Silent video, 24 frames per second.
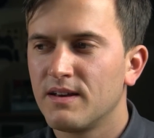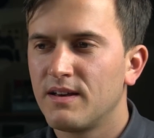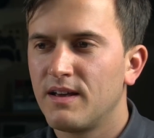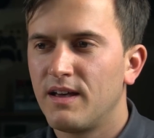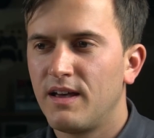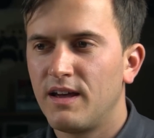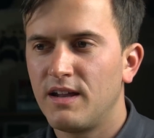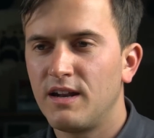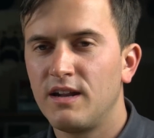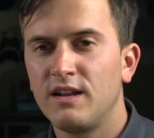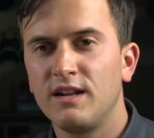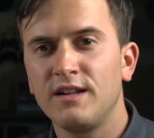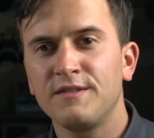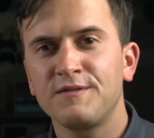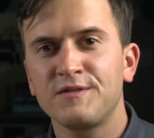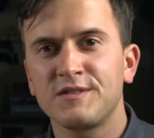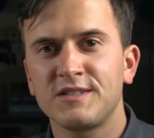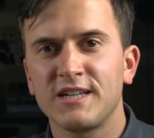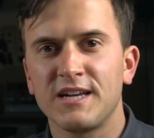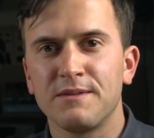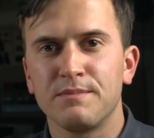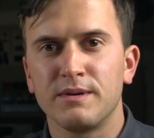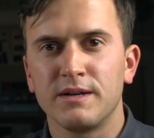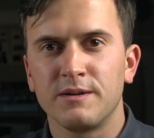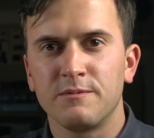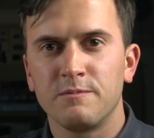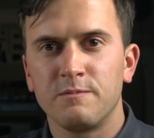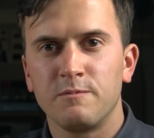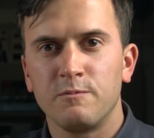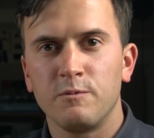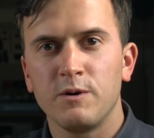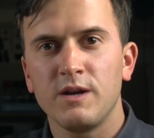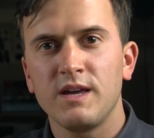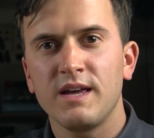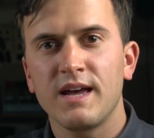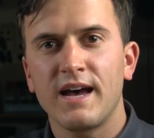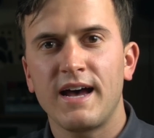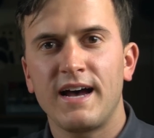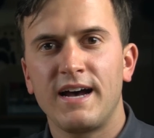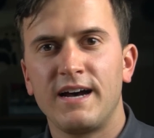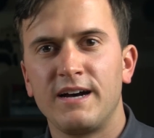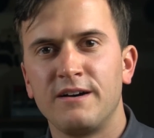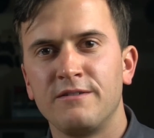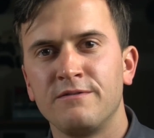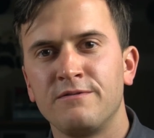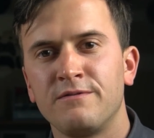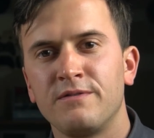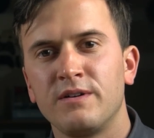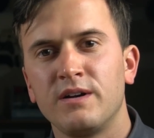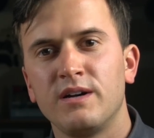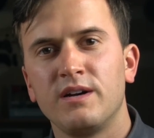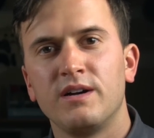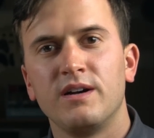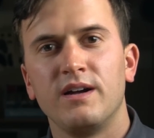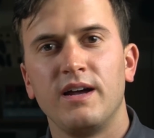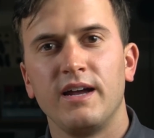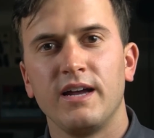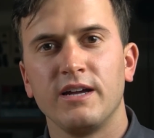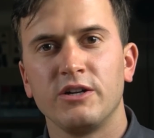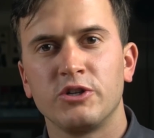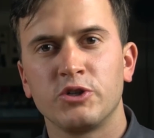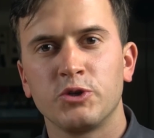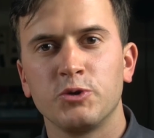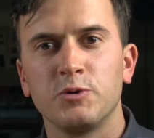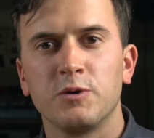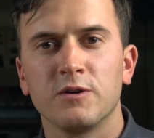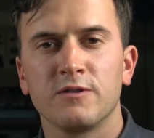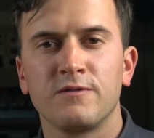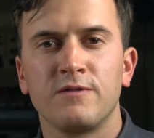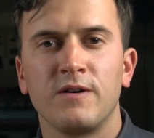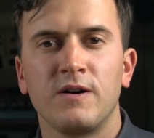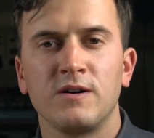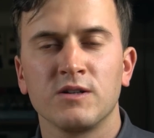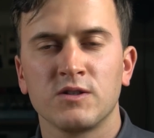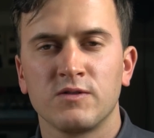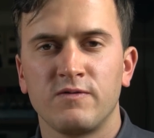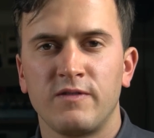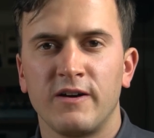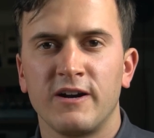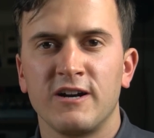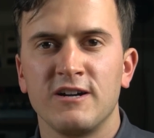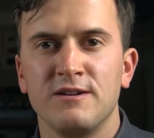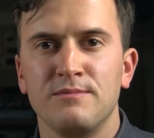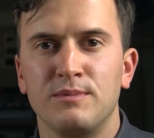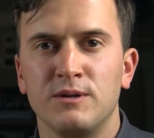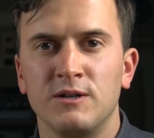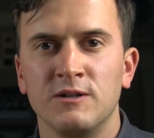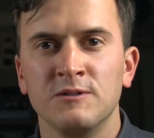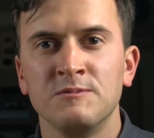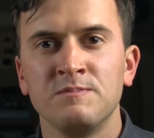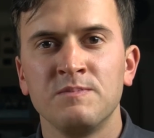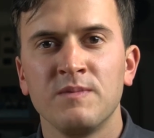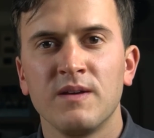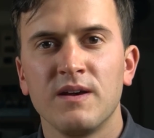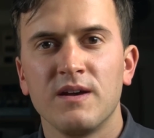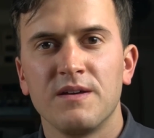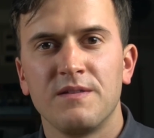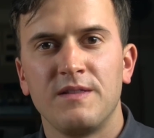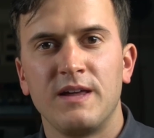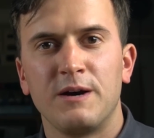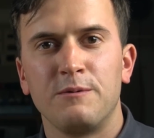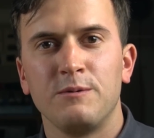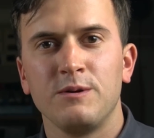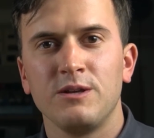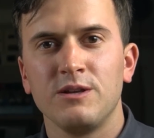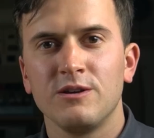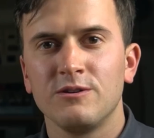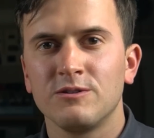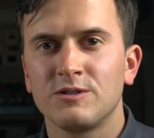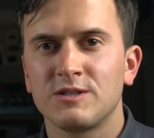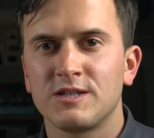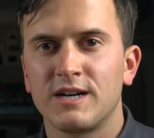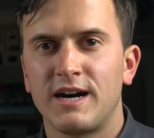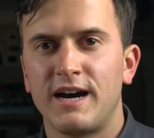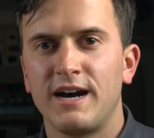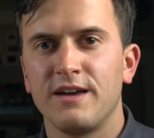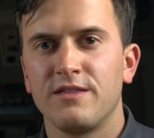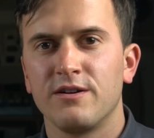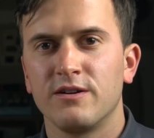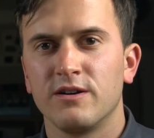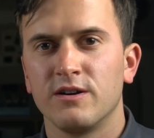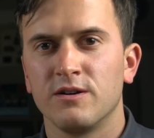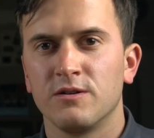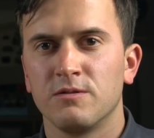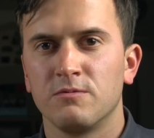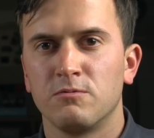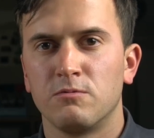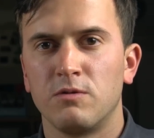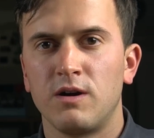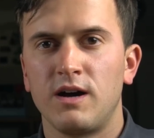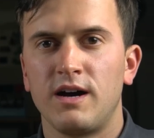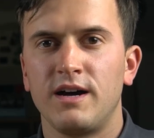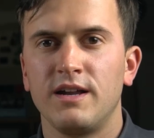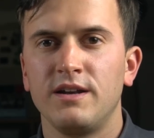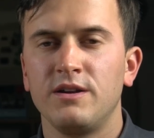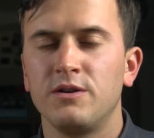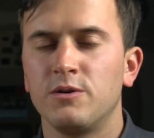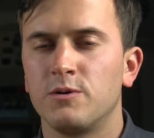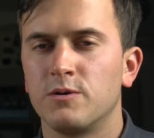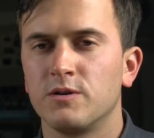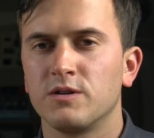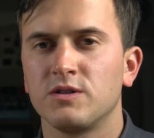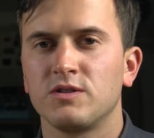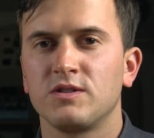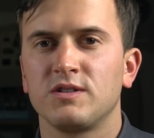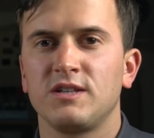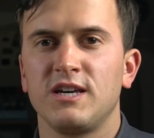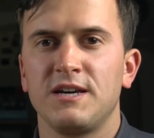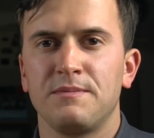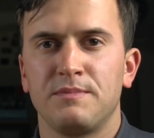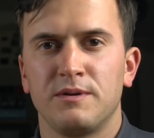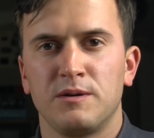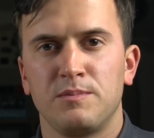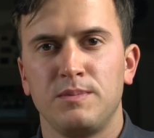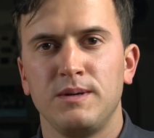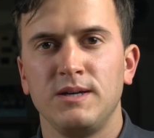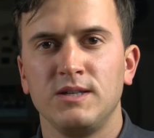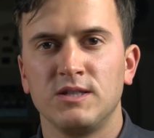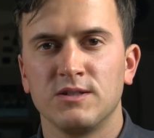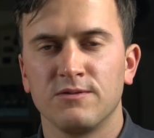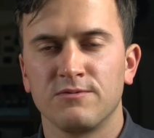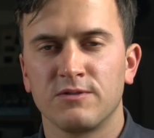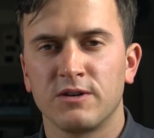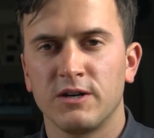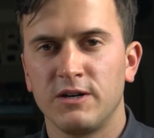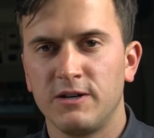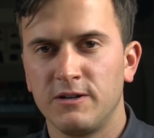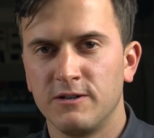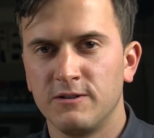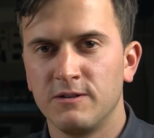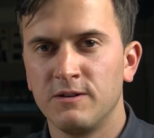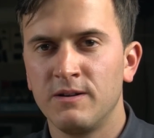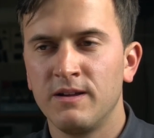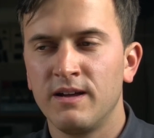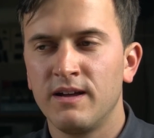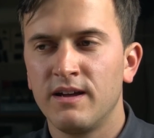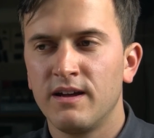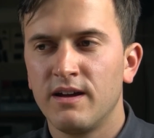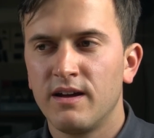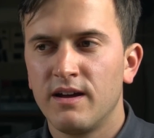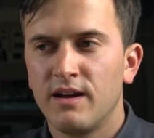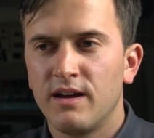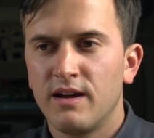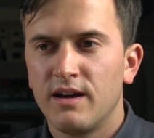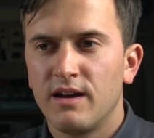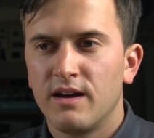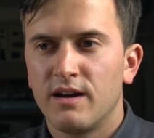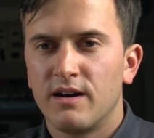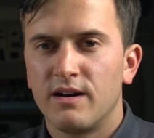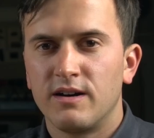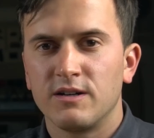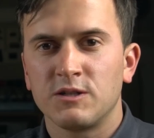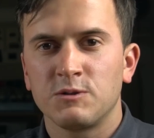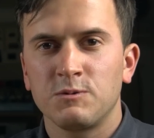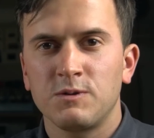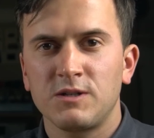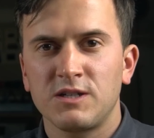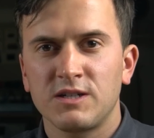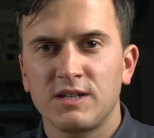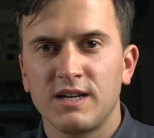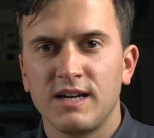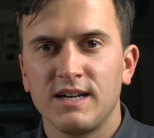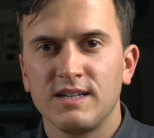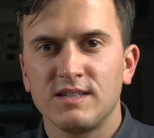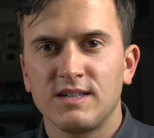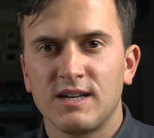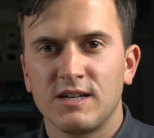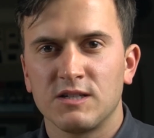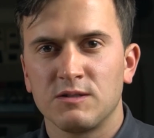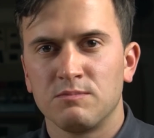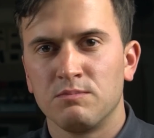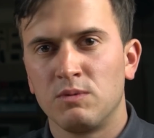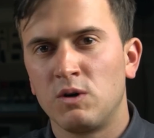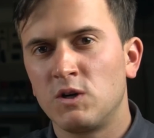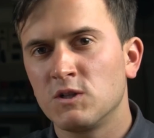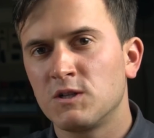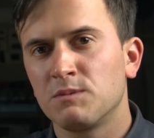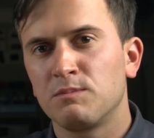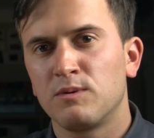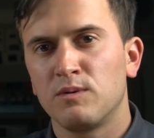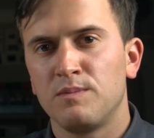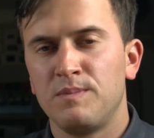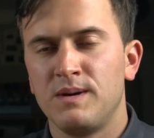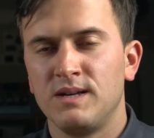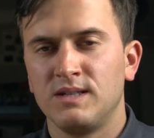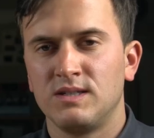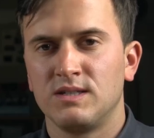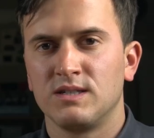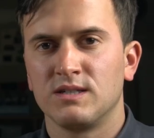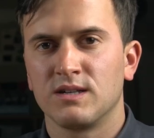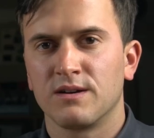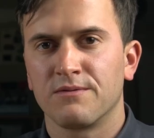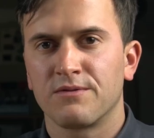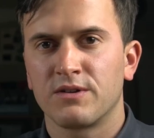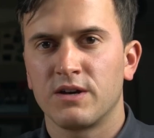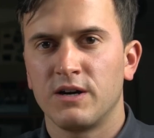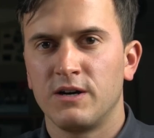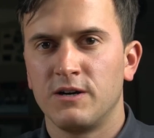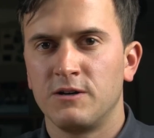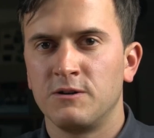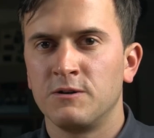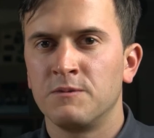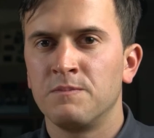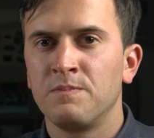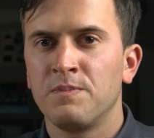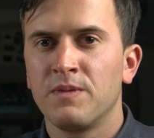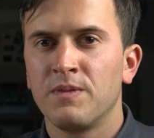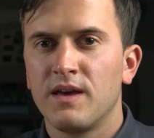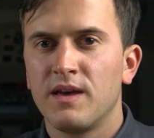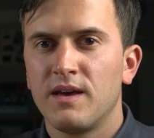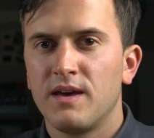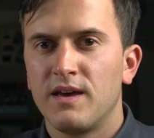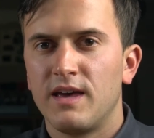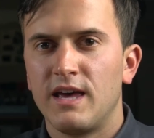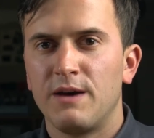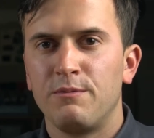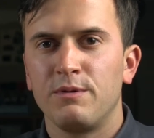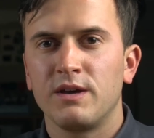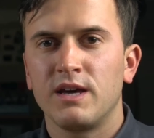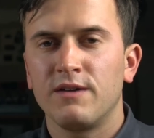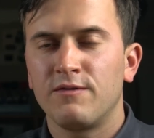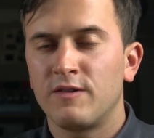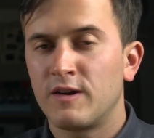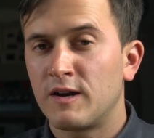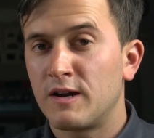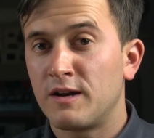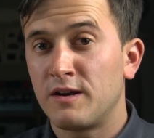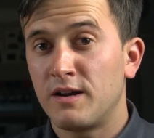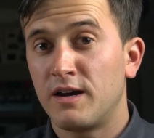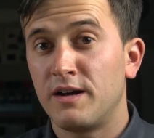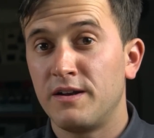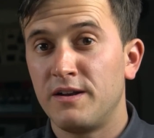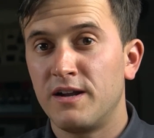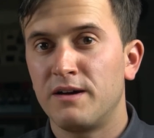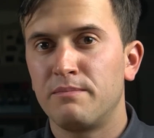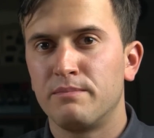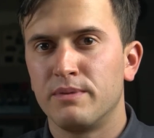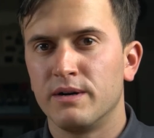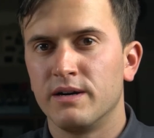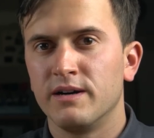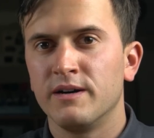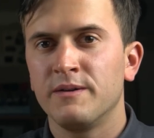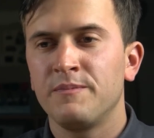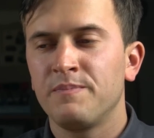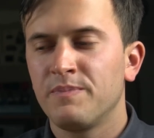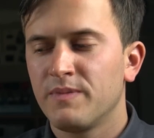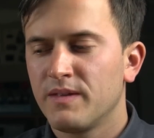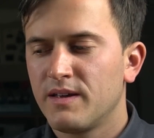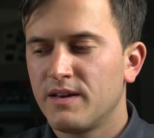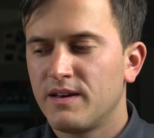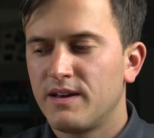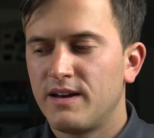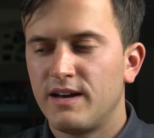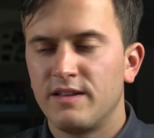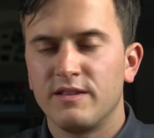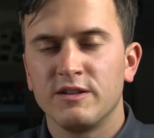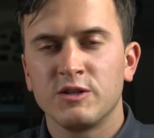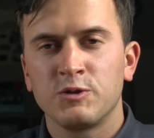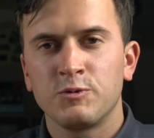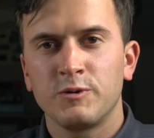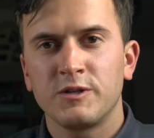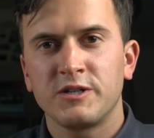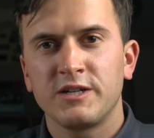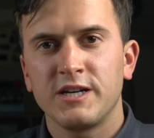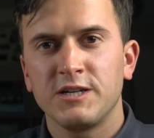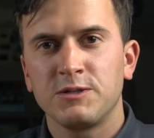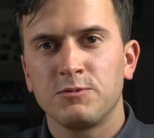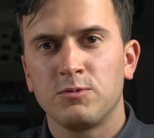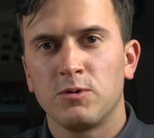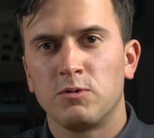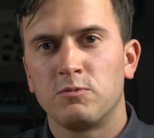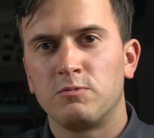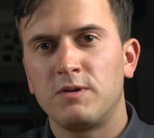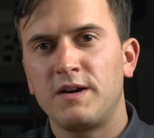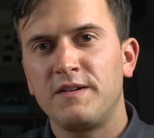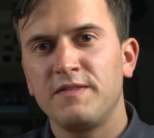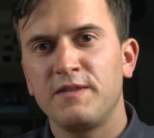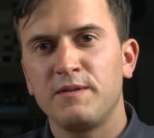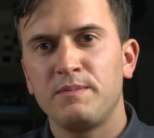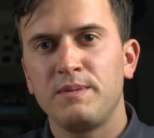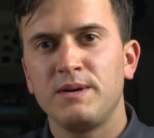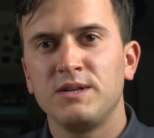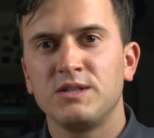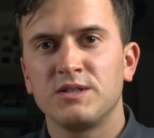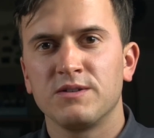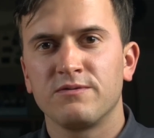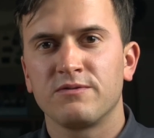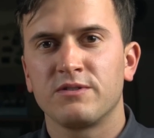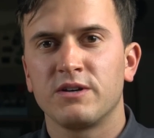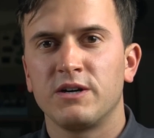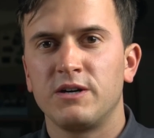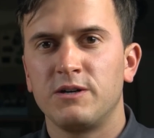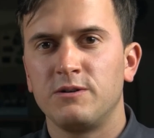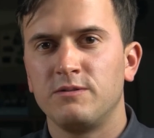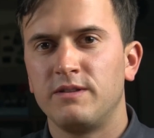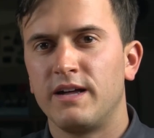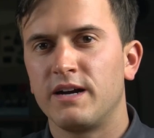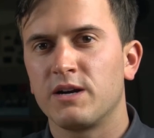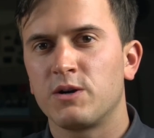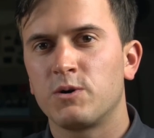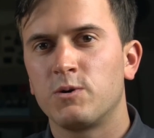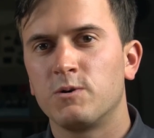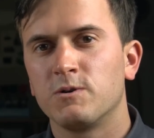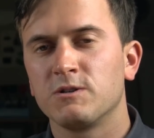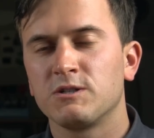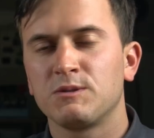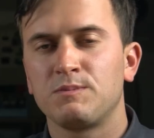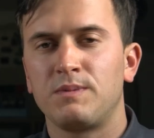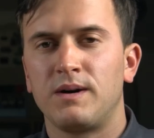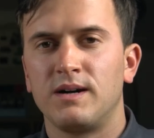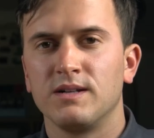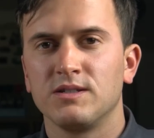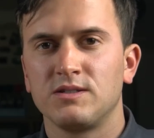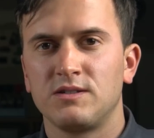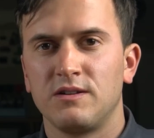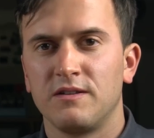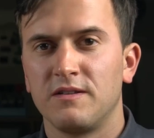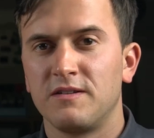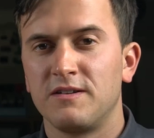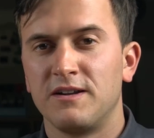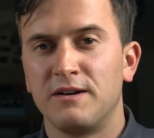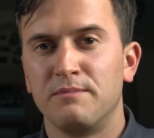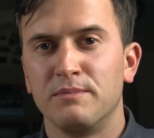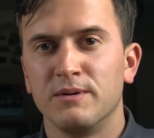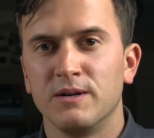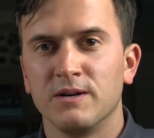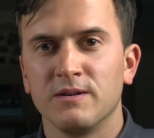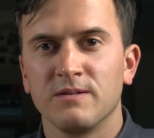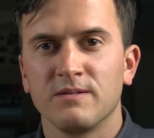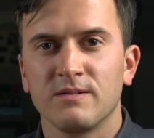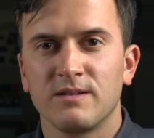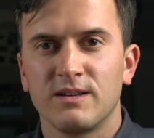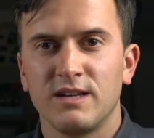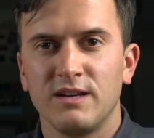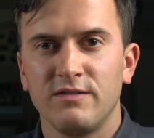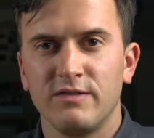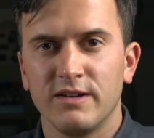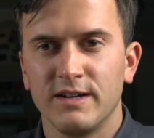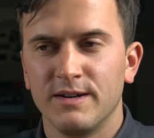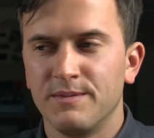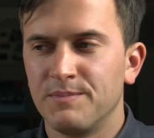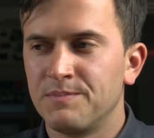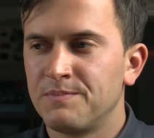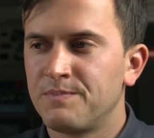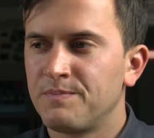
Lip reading: In an if statement, we have a true or false variable that we use to either run or skip a piece of code. A switch case has multiple pieces of code, and we give it a number, and the switch case will run the piece of code that corresponds to the number given.